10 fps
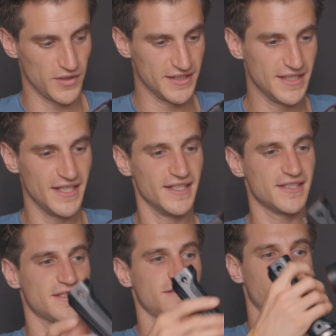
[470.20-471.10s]
With
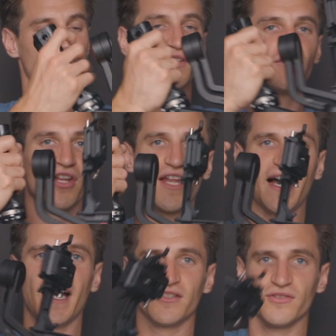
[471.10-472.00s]
this, you've got
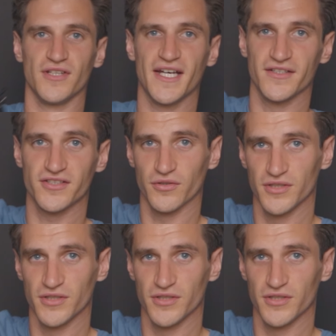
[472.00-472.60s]
that handle there, so